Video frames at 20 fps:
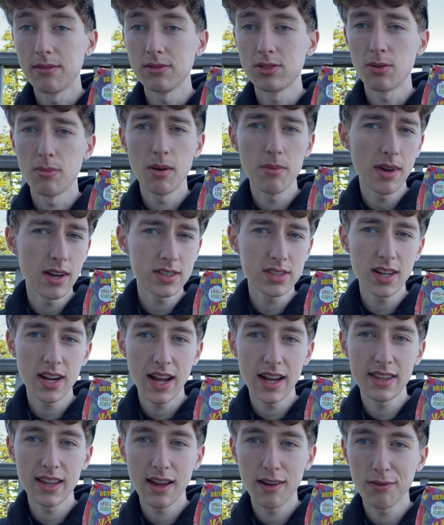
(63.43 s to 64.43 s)
maybe I should have
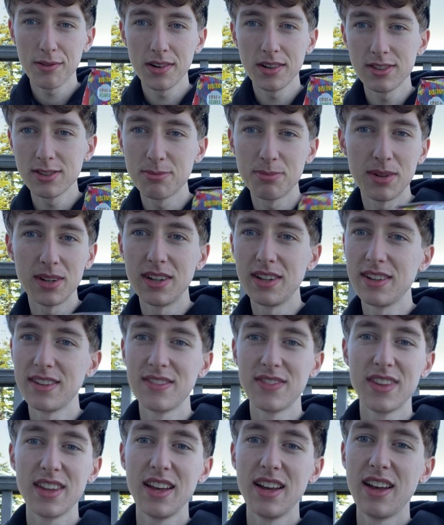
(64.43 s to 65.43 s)
had that first, but
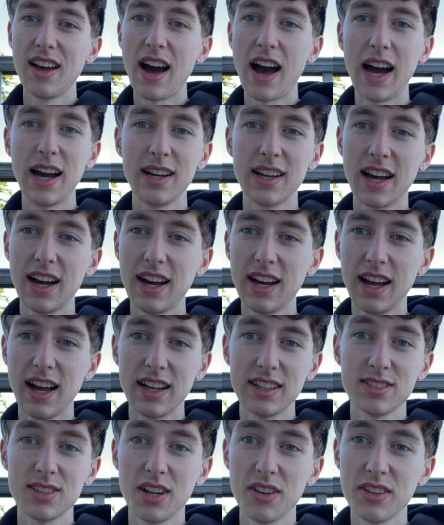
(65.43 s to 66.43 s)
I
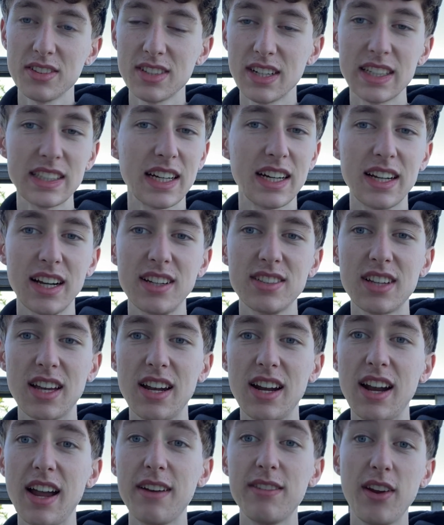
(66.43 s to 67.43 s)
saw this and I got
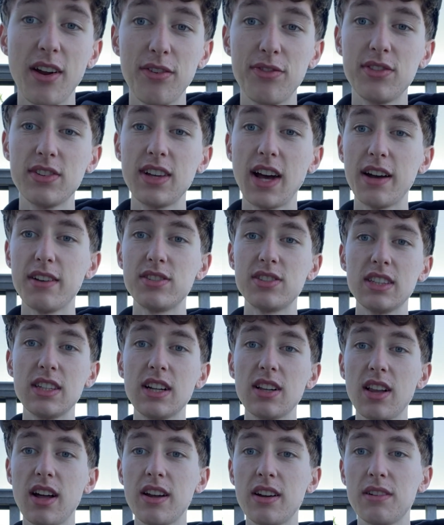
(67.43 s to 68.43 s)
excited. I've seen a
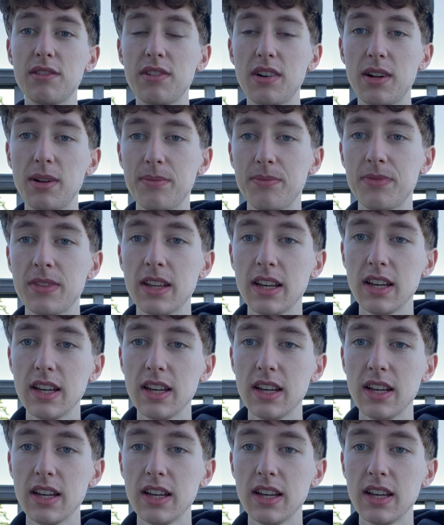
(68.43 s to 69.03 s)
lot of